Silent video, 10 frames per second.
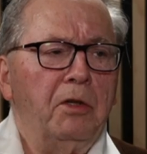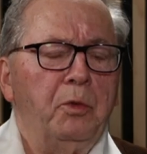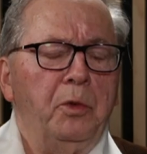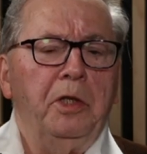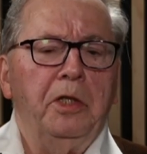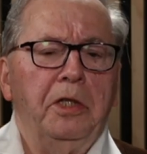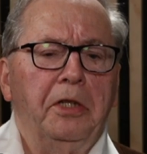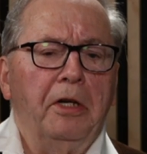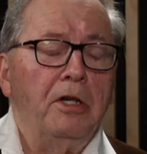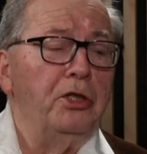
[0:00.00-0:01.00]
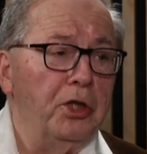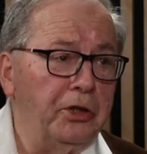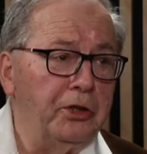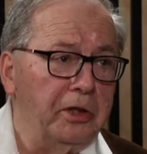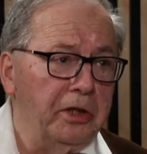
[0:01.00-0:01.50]
treated
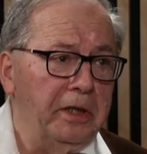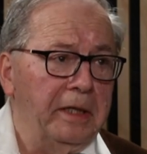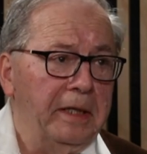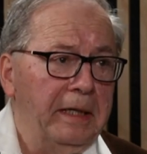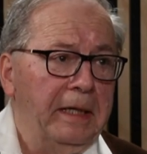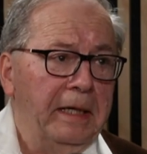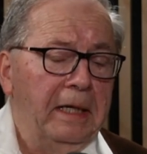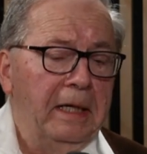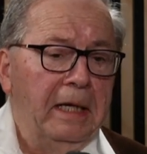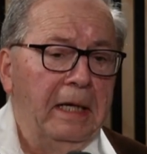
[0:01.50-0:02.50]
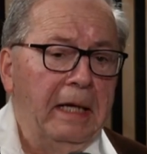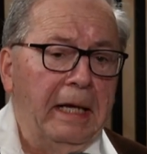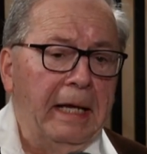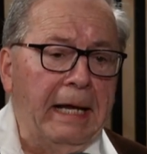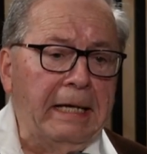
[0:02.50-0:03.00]
unjustly
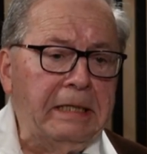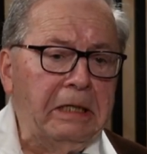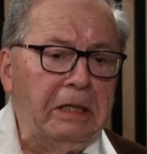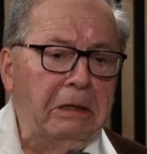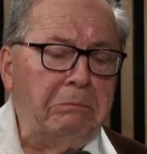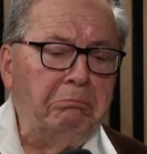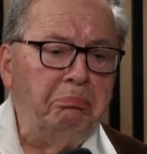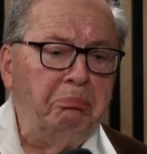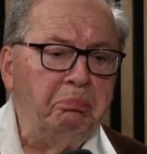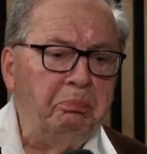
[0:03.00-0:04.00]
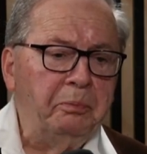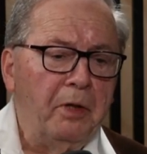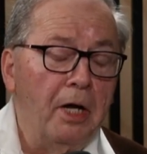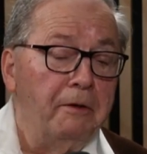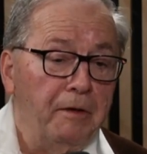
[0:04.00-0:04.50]
and um,
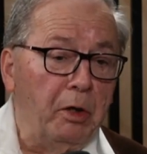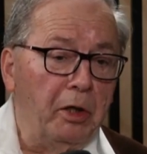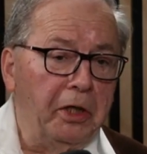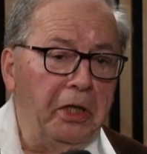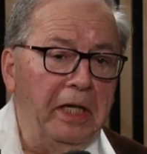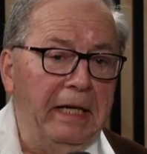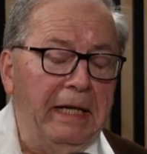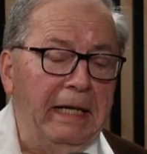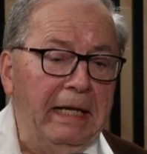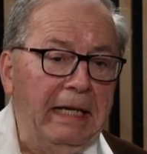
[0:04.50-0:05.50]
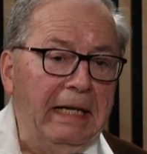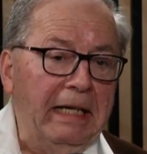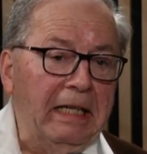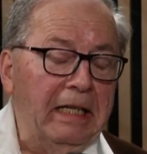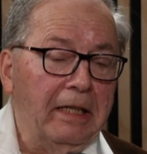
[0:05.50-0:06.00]
unfairly,
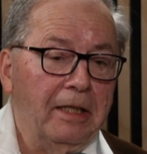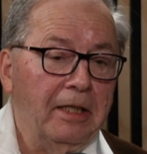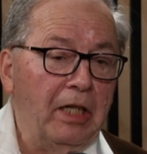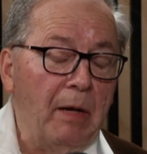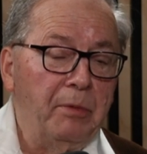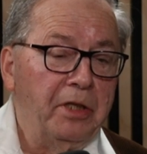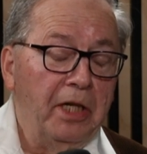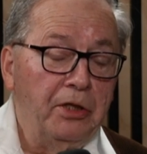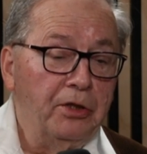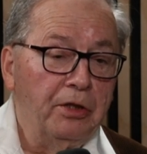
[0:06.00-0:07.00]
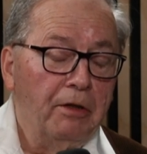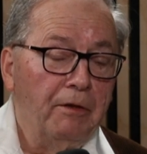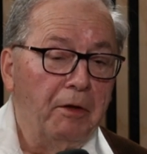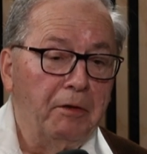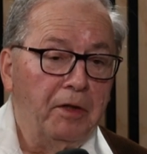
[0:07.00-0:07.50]
uh, the temptation of
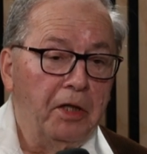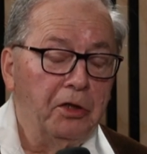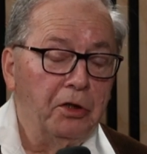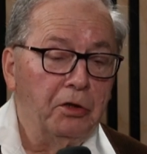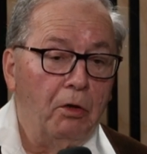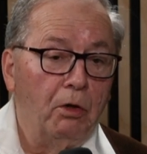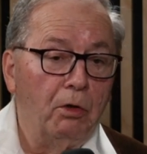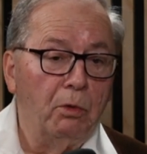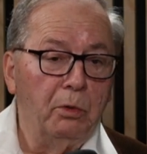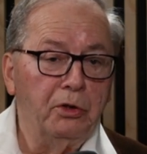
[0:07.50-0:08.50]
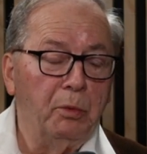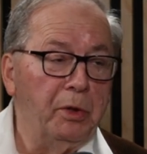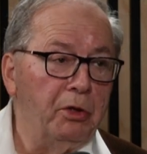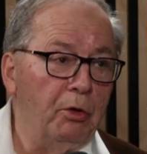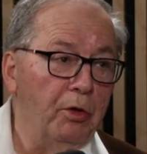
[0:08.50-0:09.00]
our flesh is always to
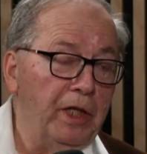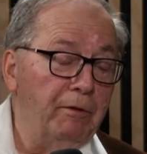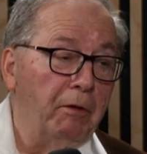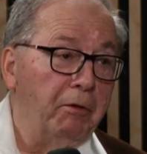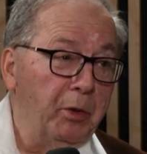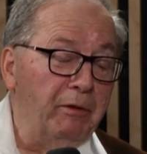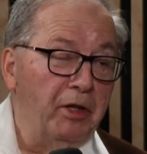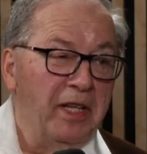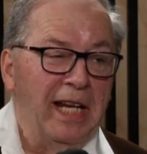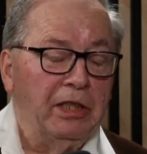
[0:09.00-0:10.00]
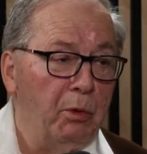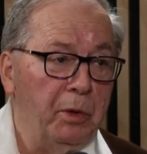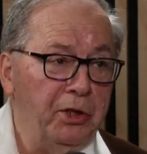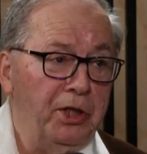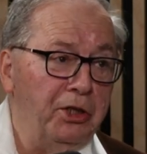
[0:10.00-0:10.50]
return evil for evil, and that's how yes.
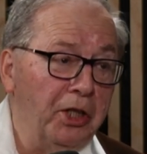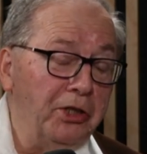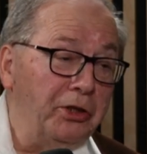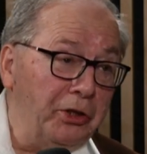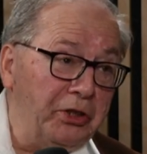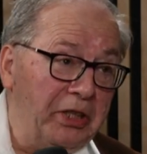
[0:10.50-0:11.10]
we see justice.